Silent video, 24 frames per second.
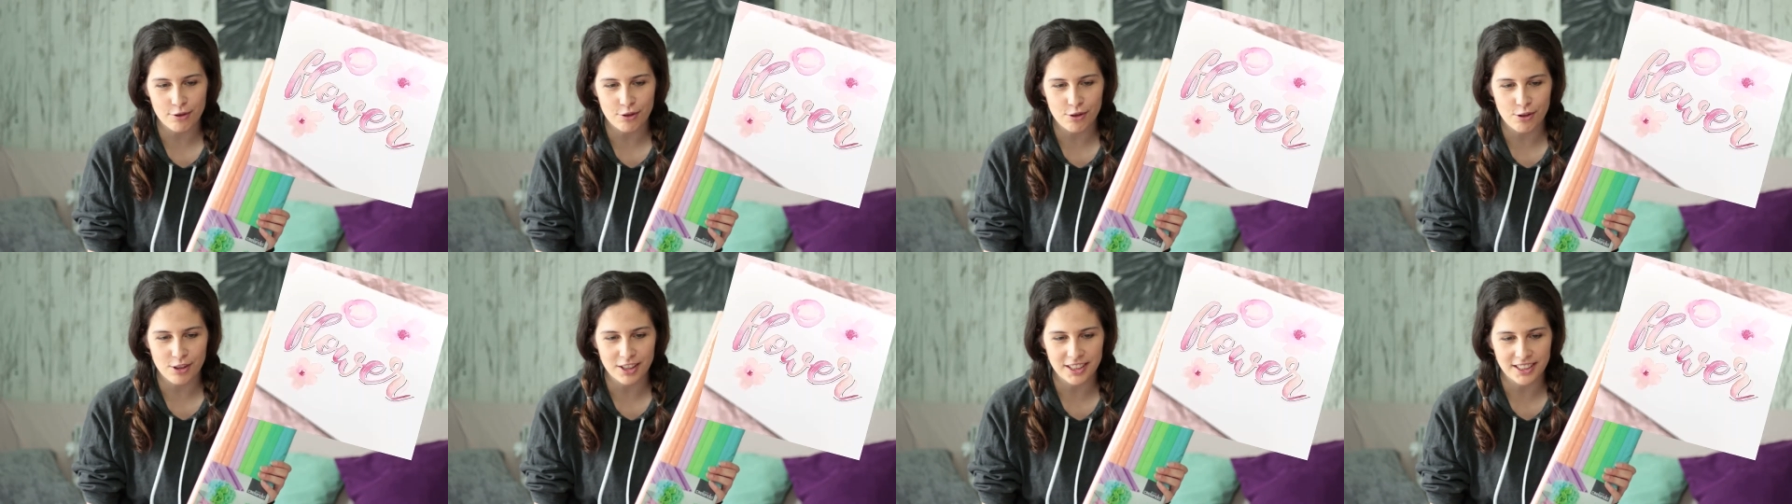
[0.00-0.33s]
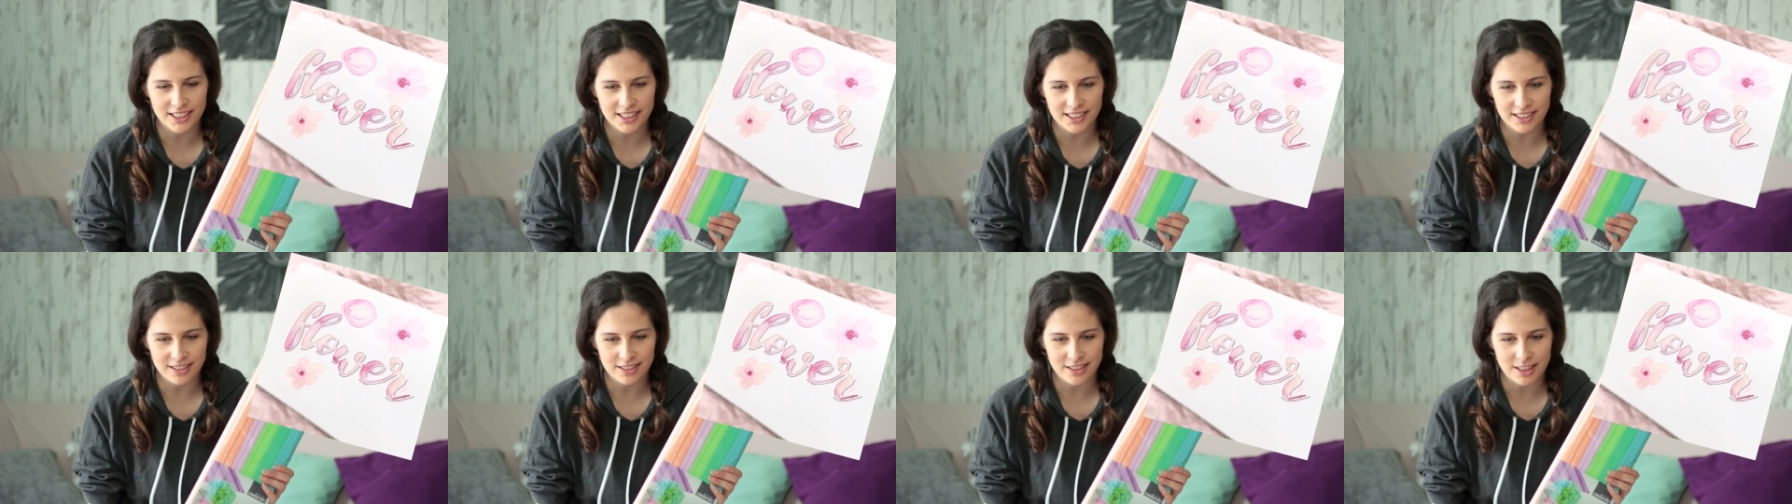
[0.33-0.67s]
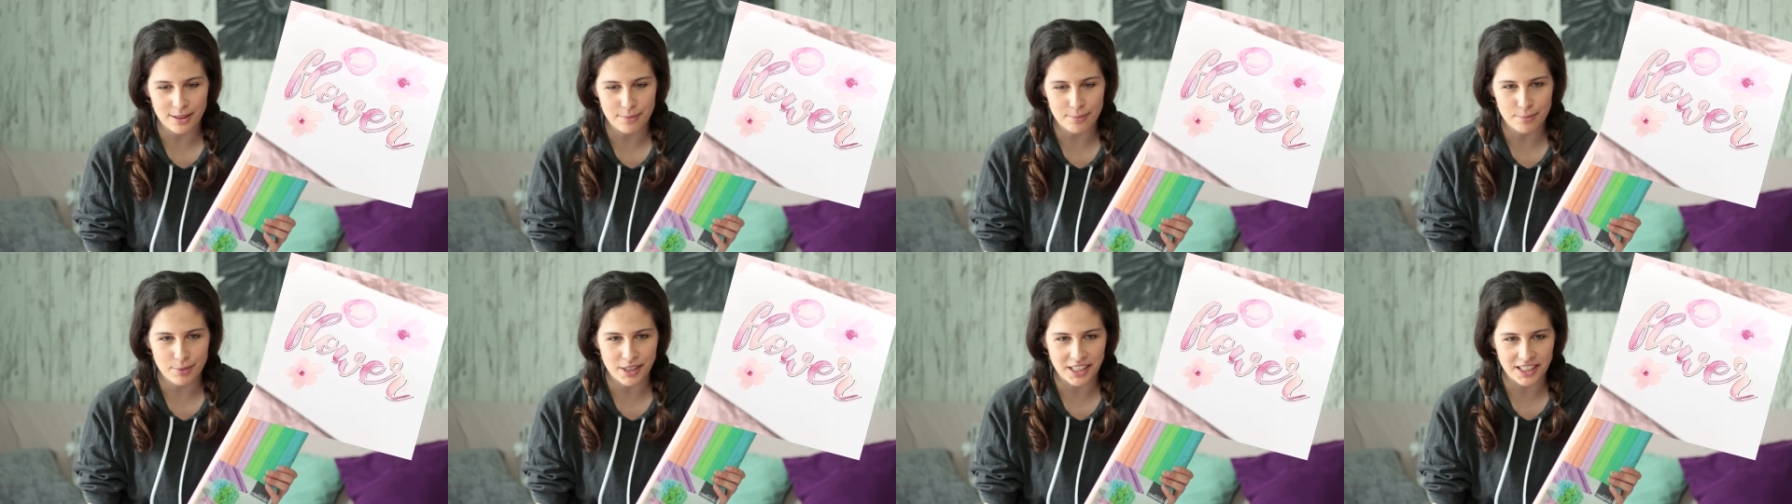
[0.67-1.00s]
for
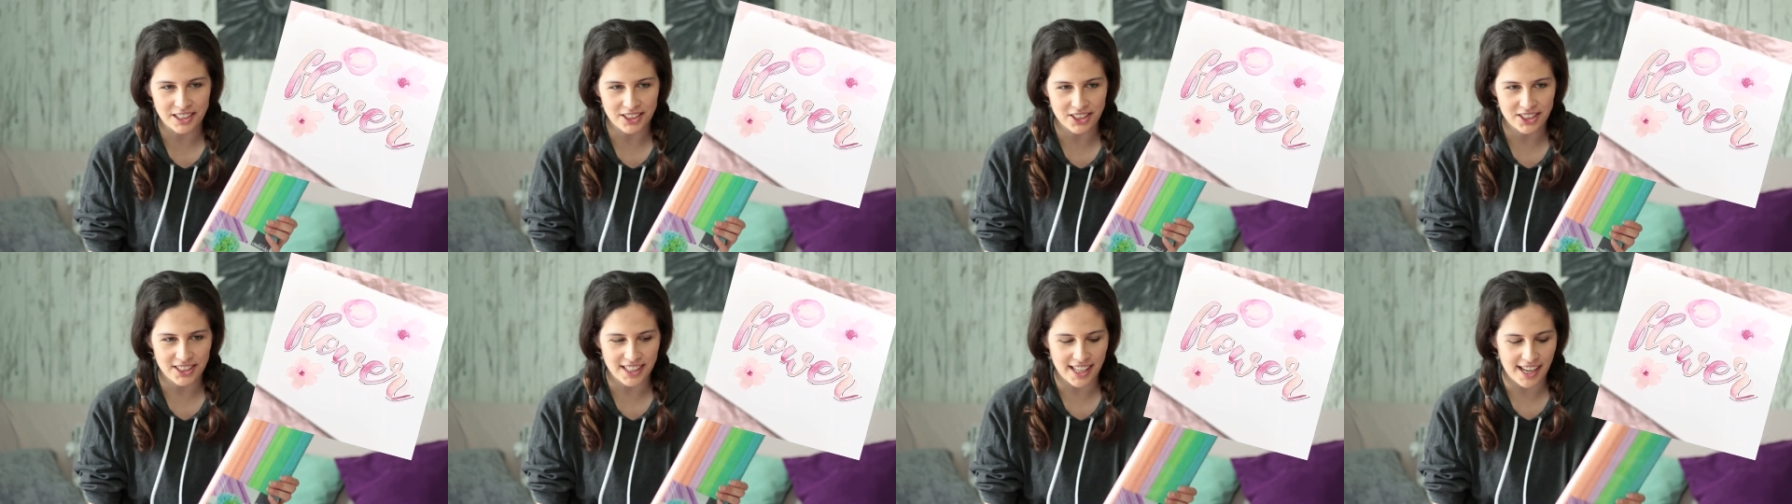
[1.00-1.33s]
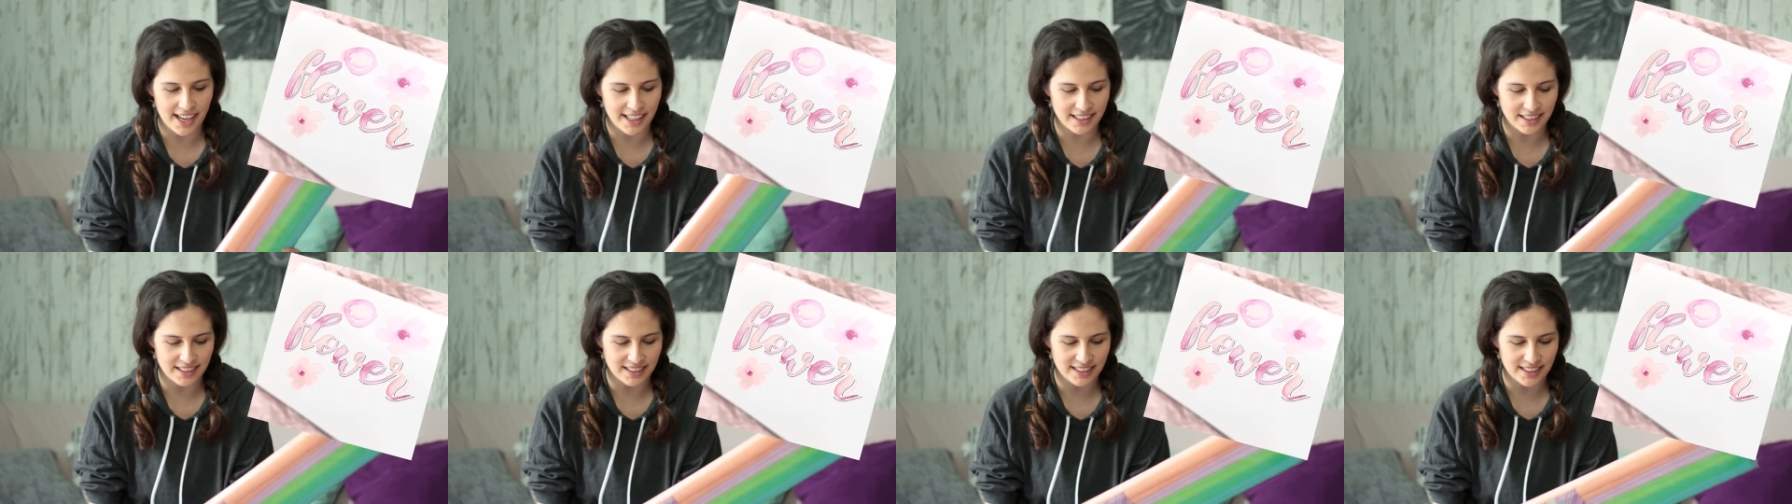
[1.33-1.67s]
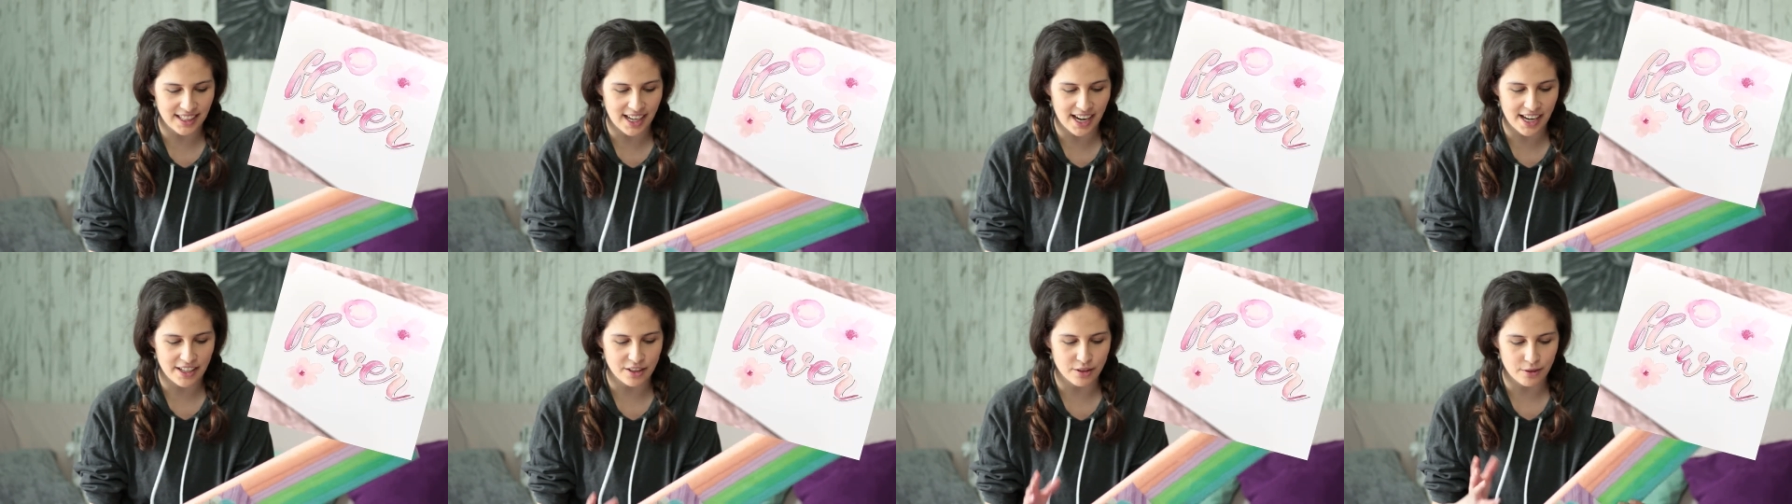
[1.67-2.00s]
Instagram pictures as
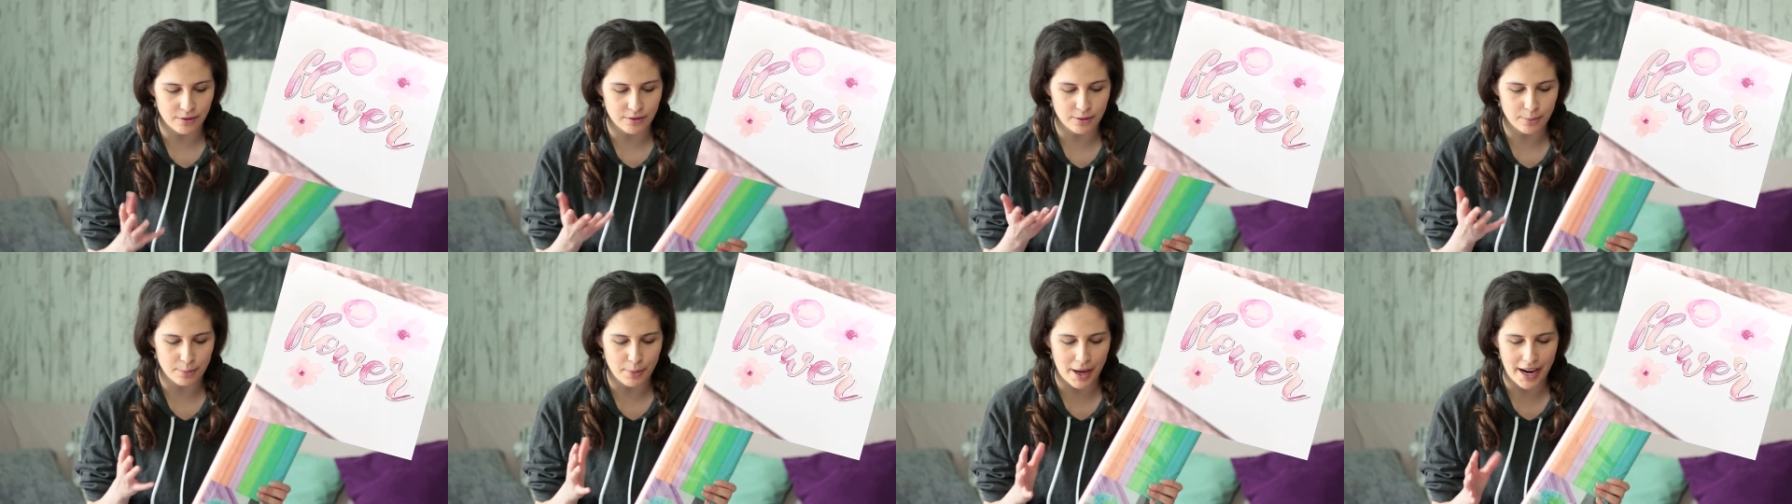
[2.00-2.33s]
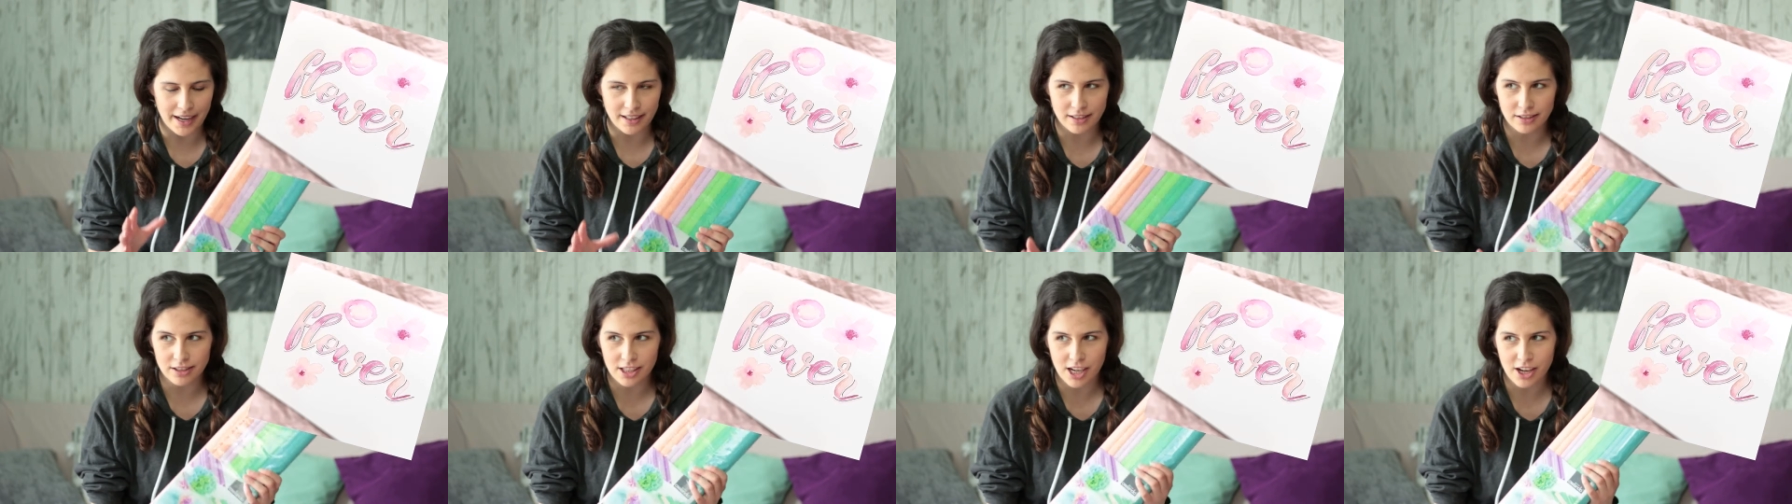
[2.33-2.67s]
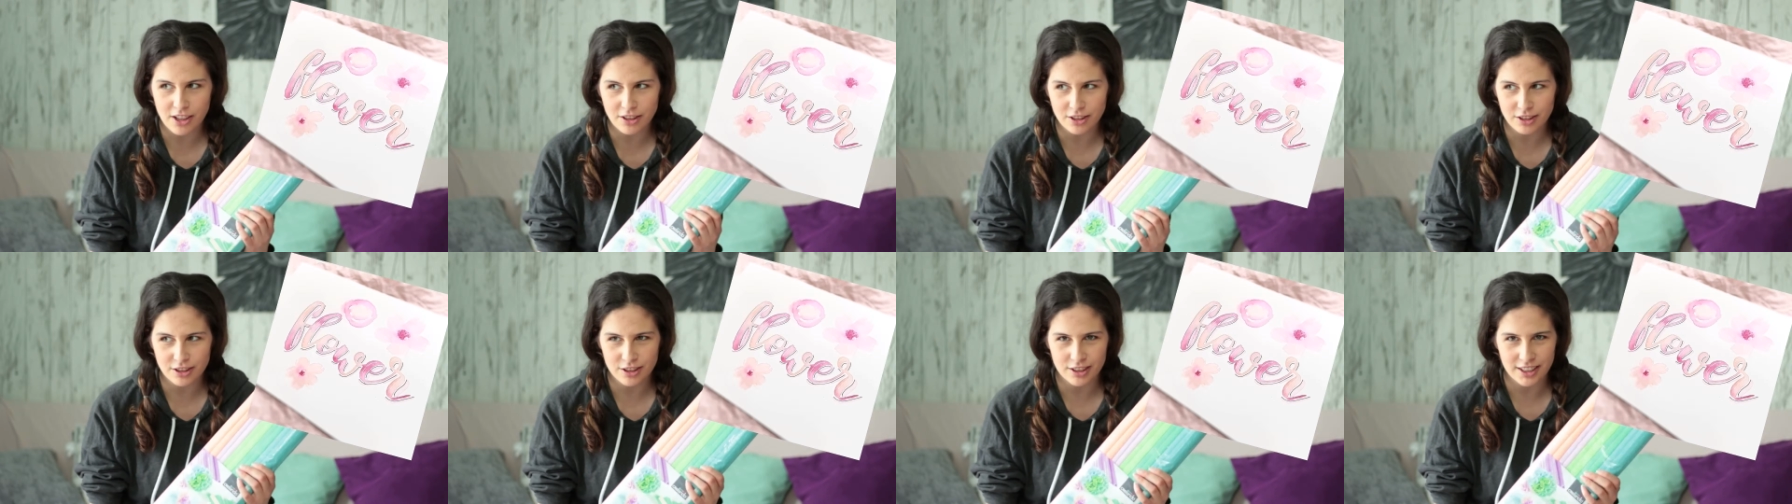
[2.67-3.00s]
kind of a
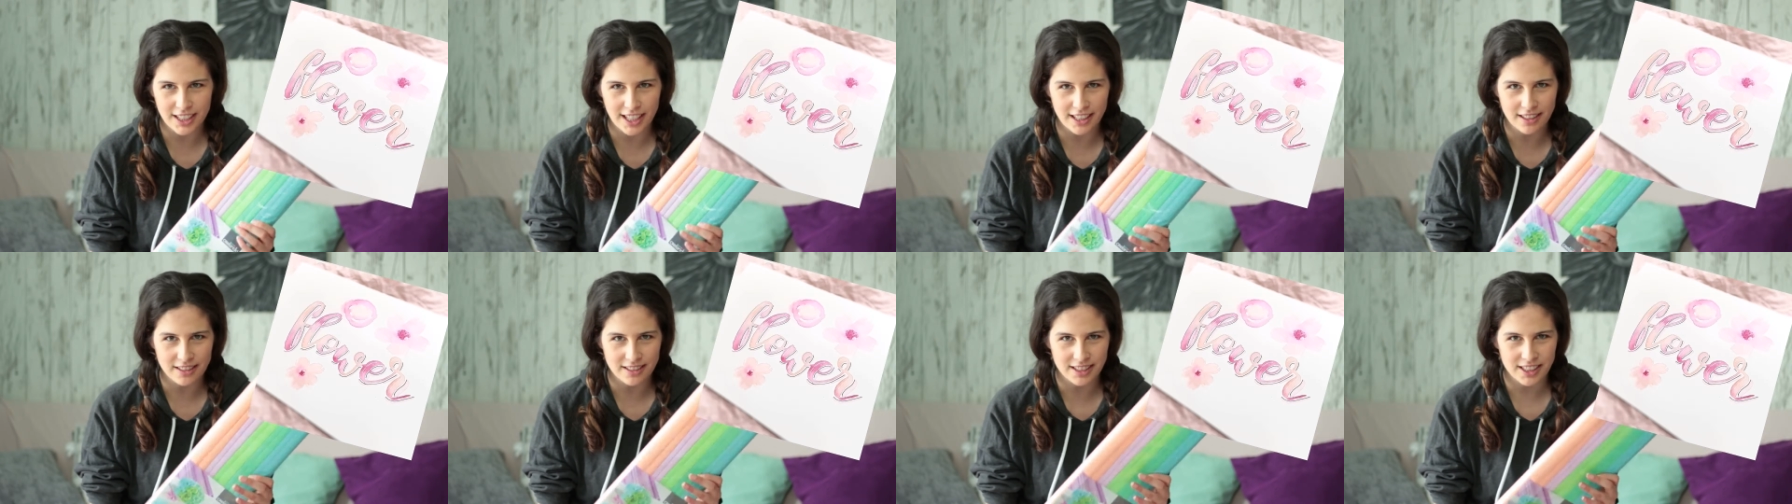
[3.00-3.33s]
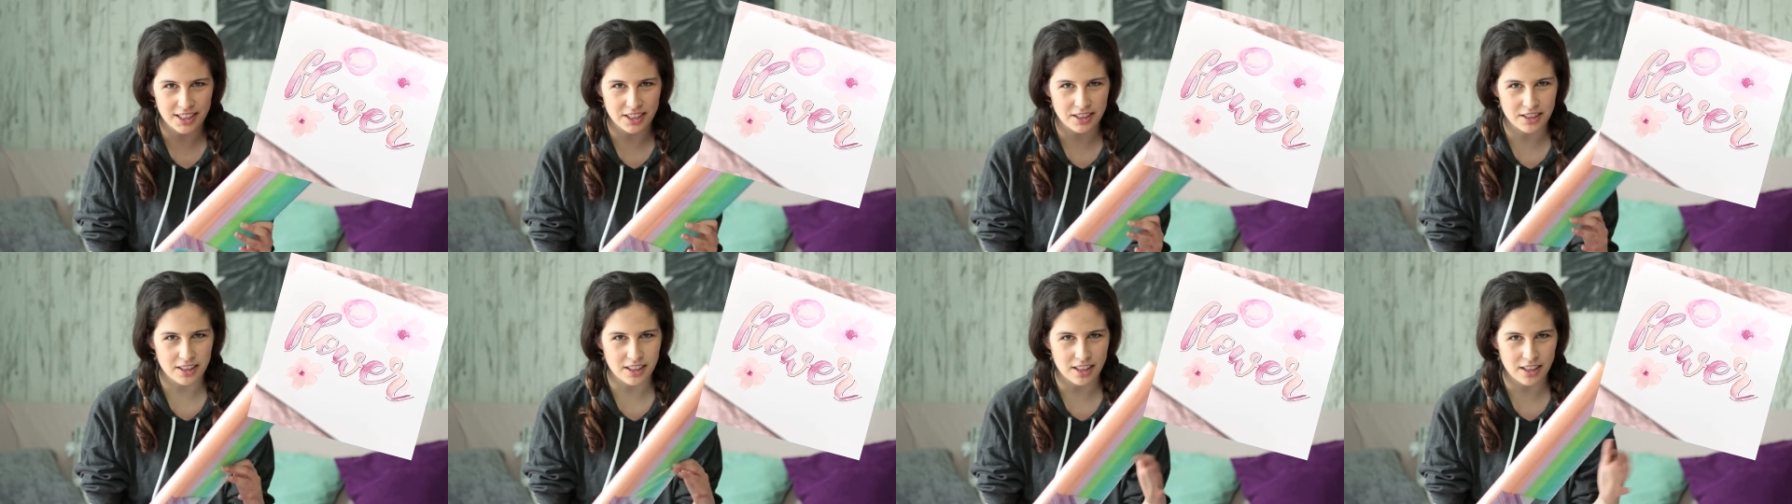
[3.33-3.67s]
background to get it